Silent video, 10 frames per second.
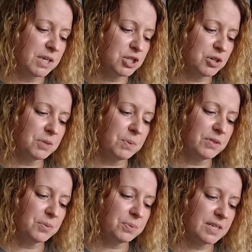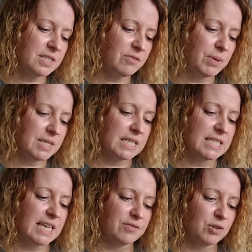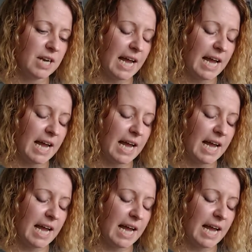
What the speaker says: showed up at their place of business after an